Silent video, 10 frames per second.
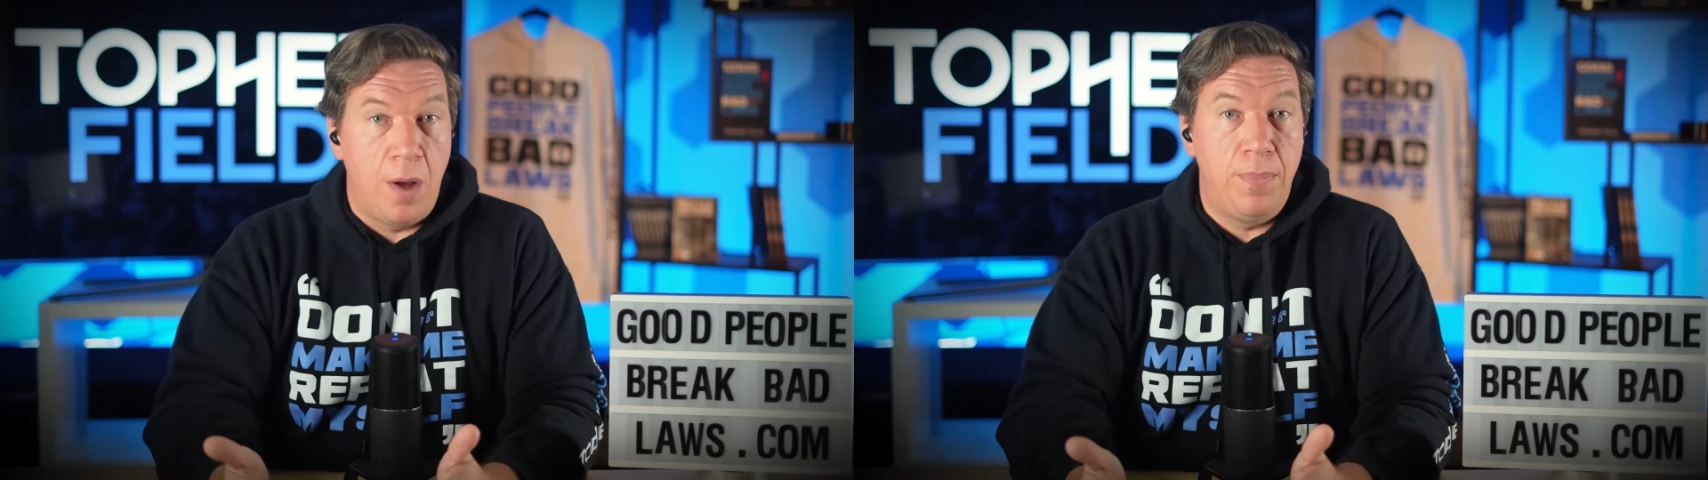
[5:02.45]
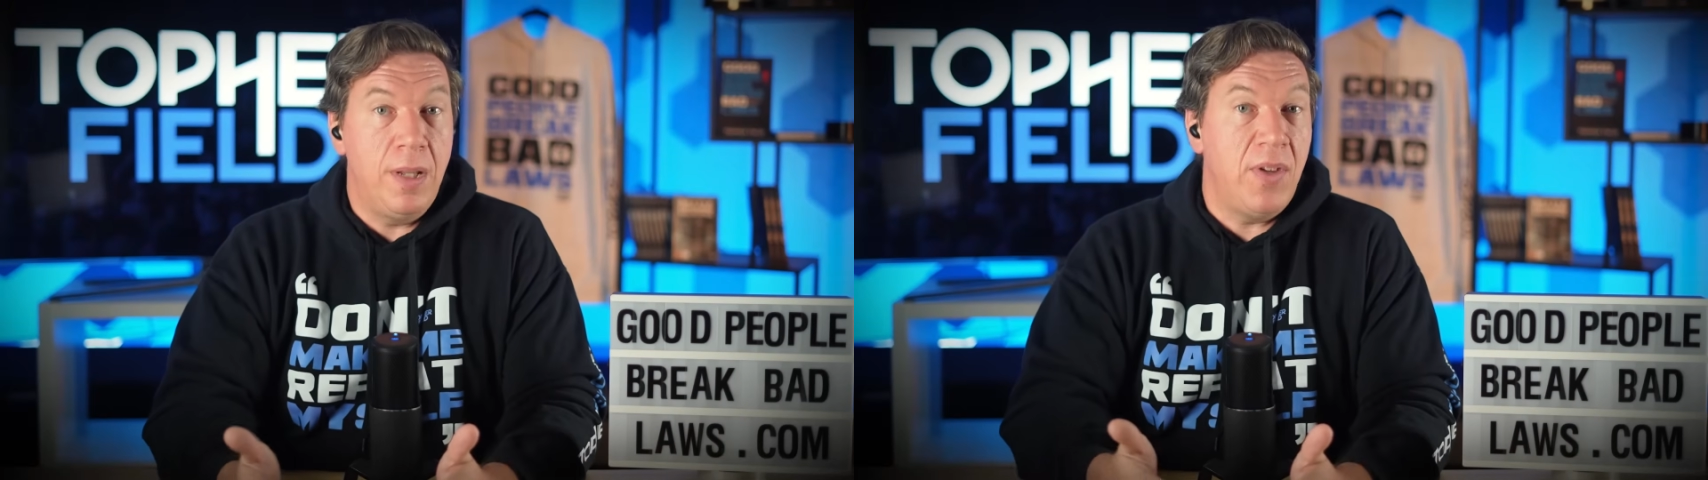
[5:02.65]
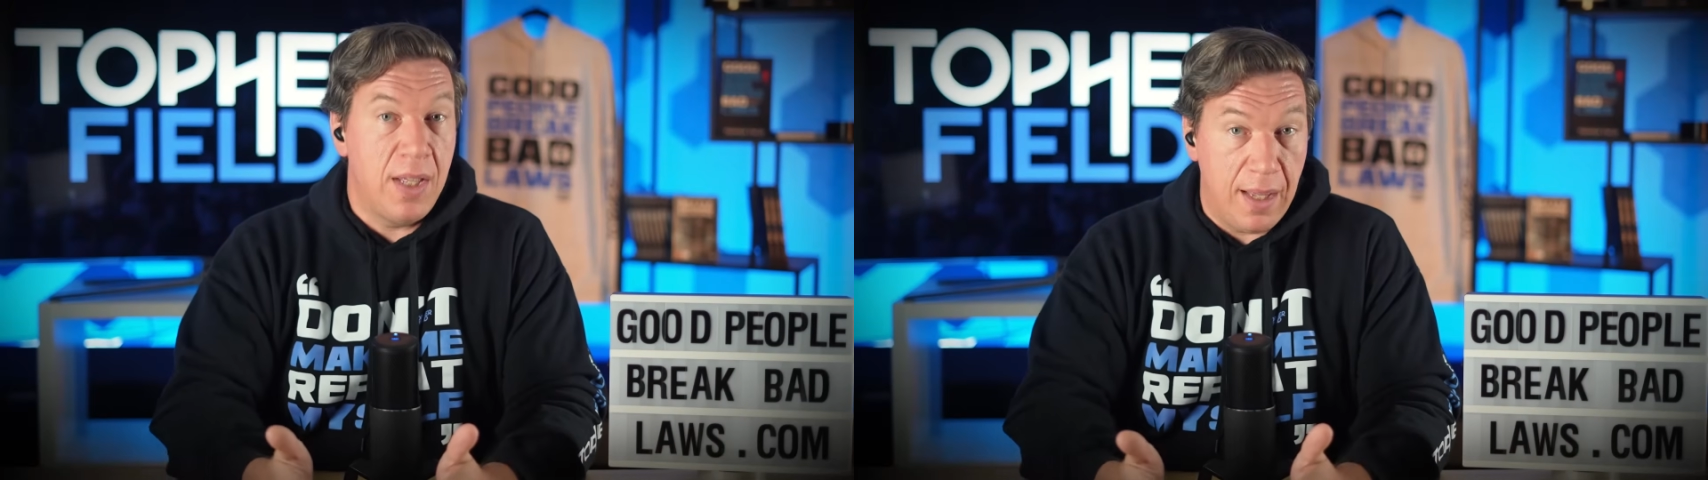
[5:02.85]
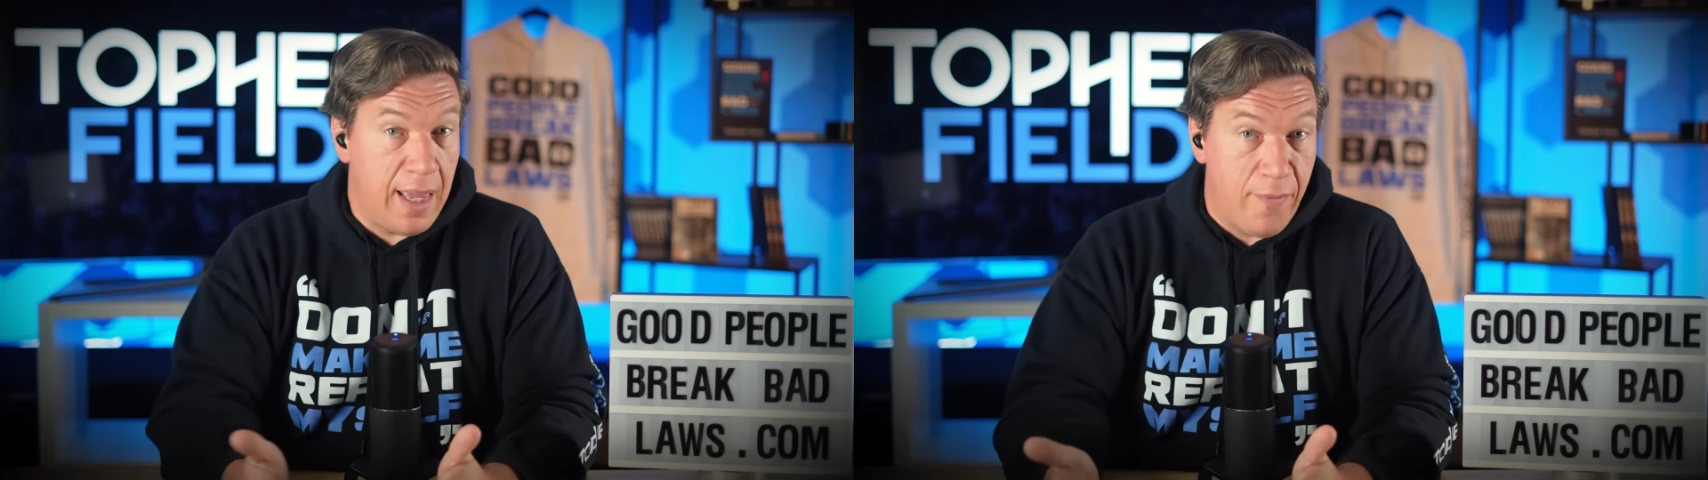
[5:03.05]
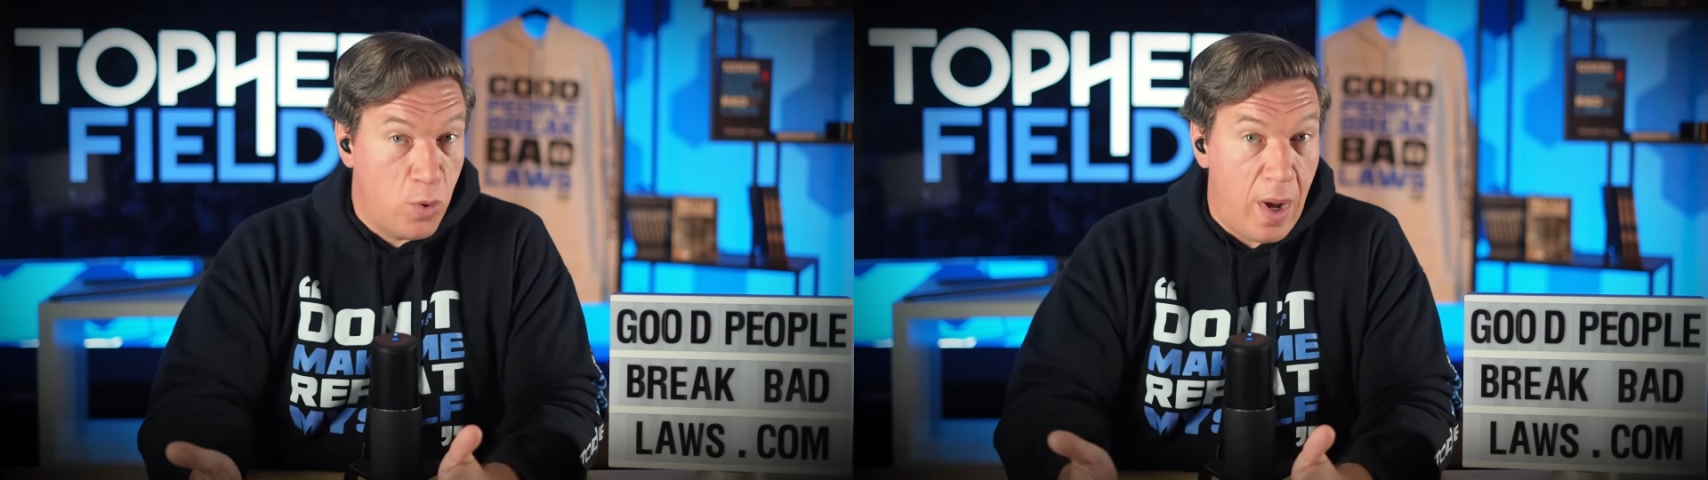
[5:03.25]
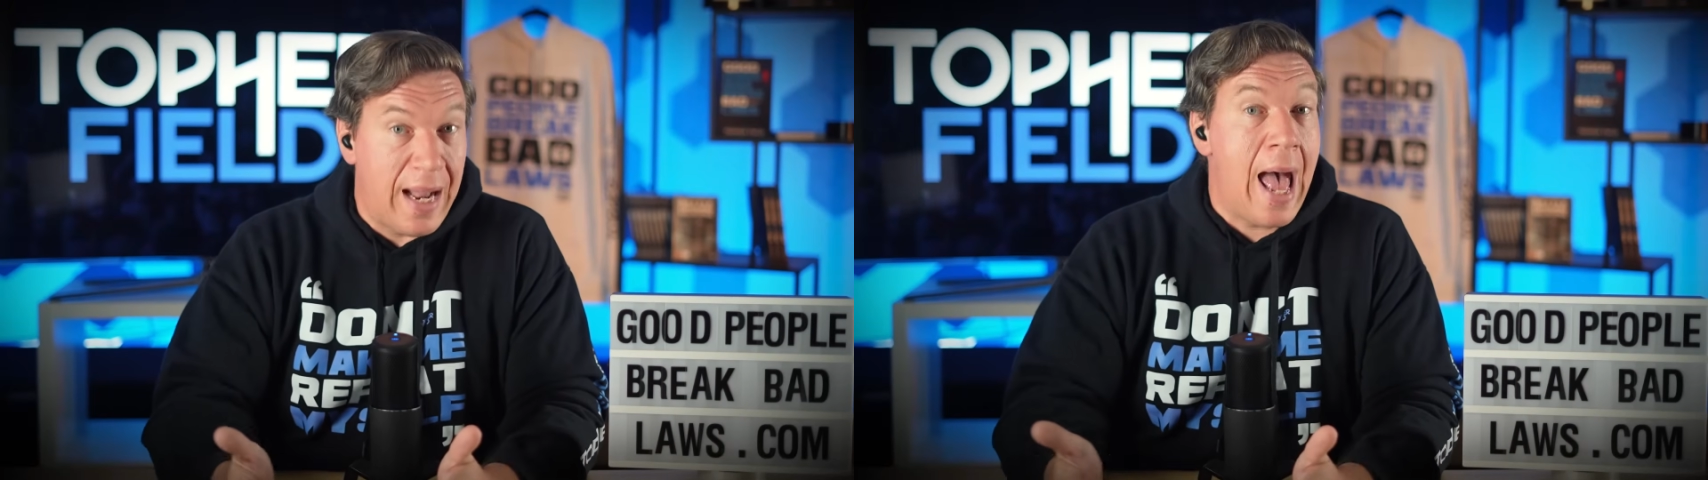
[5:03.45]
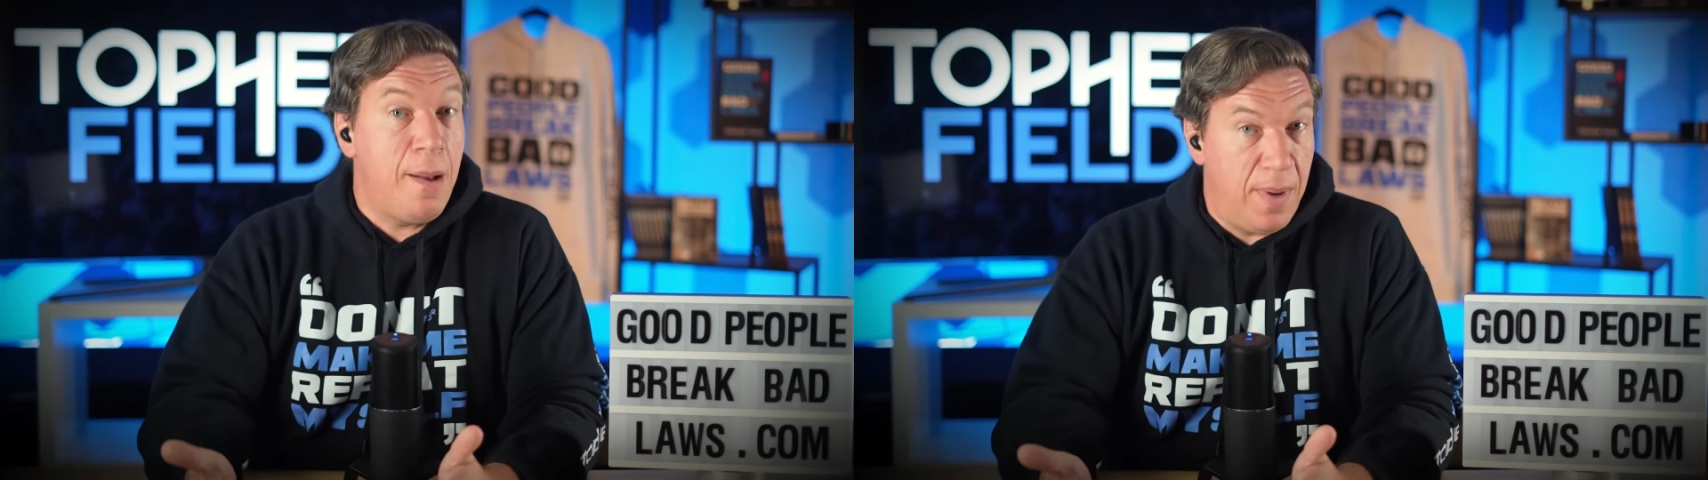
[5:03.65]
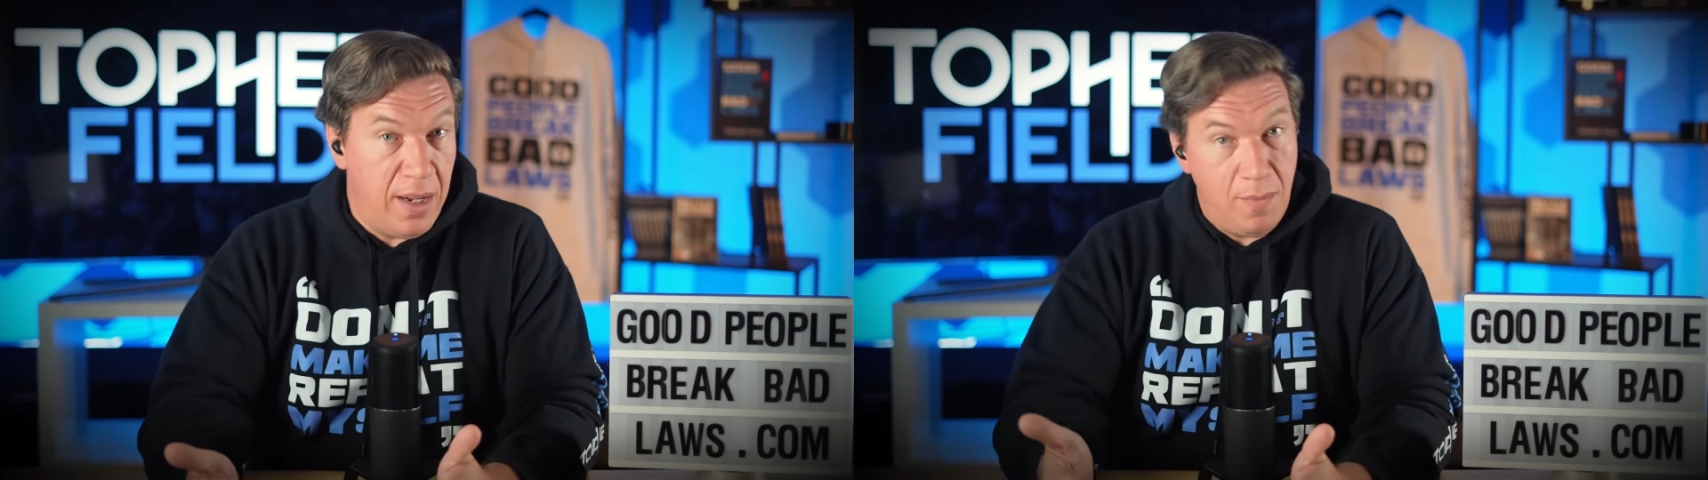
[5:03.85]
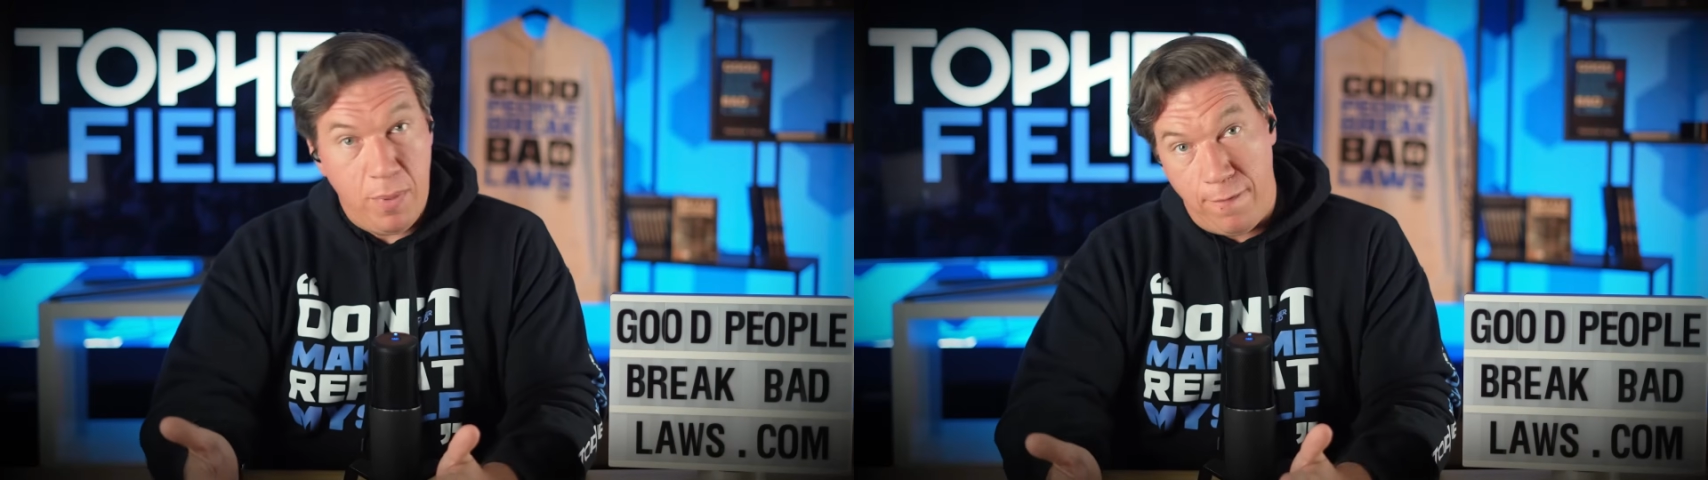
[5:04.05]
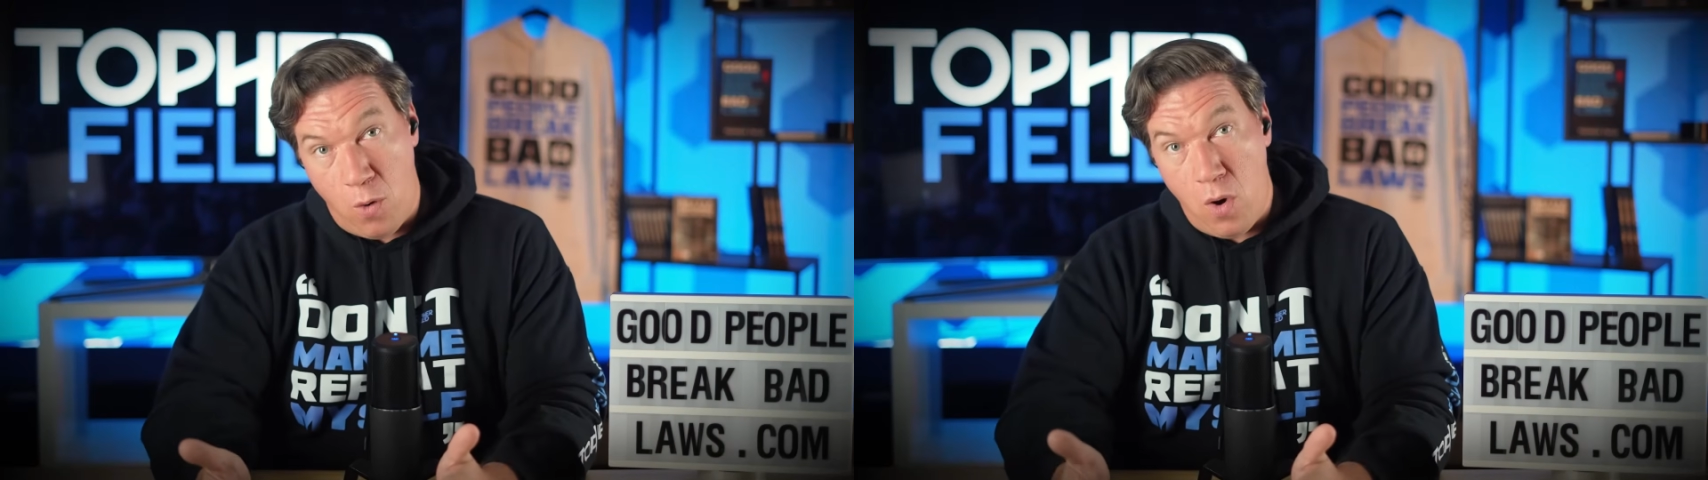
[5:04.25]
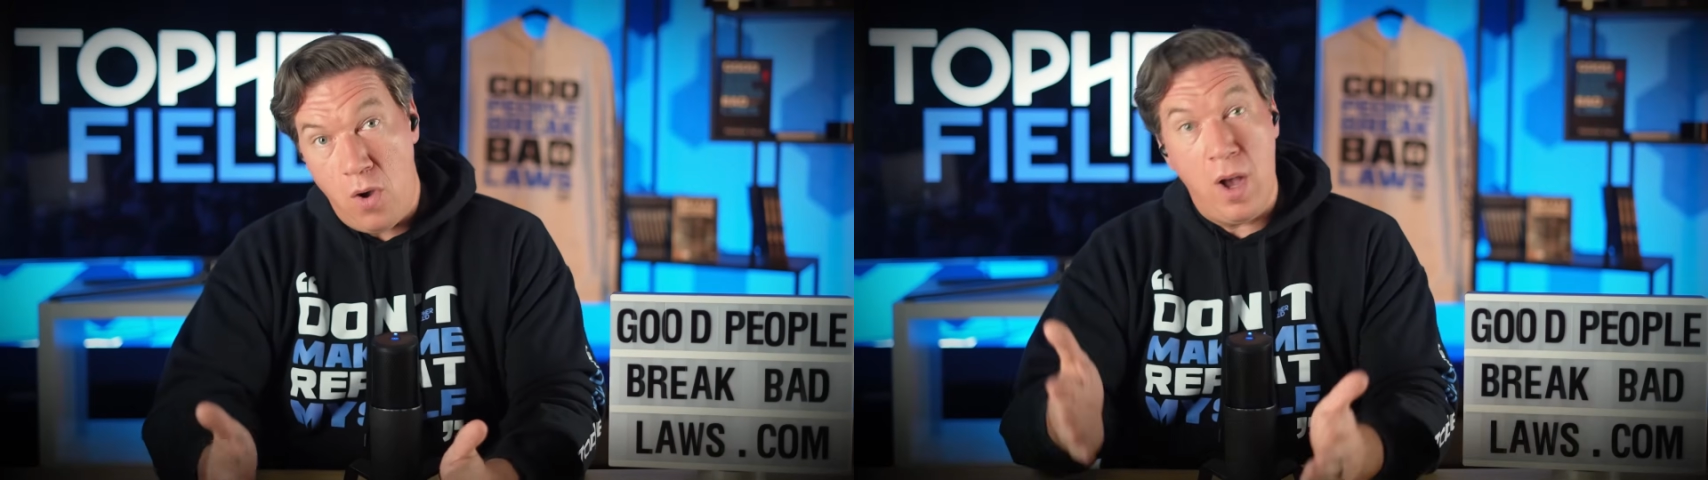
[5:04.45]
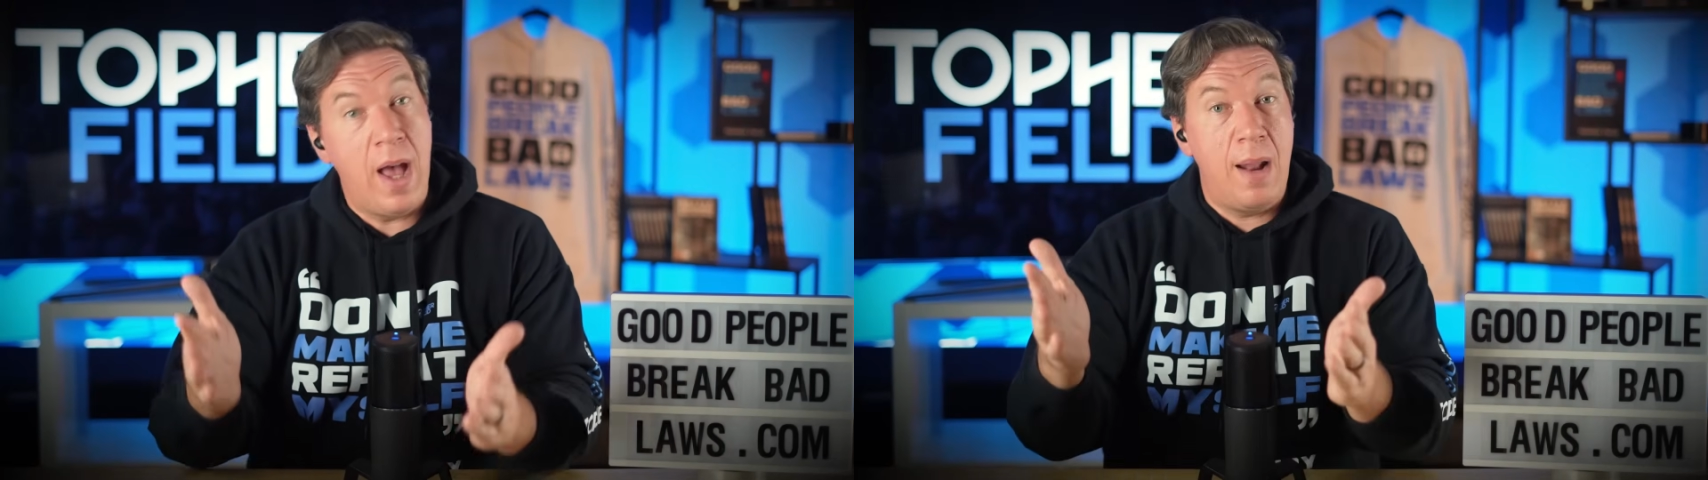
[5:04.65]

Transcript: oblivion that Kevin Rudd had been in before her,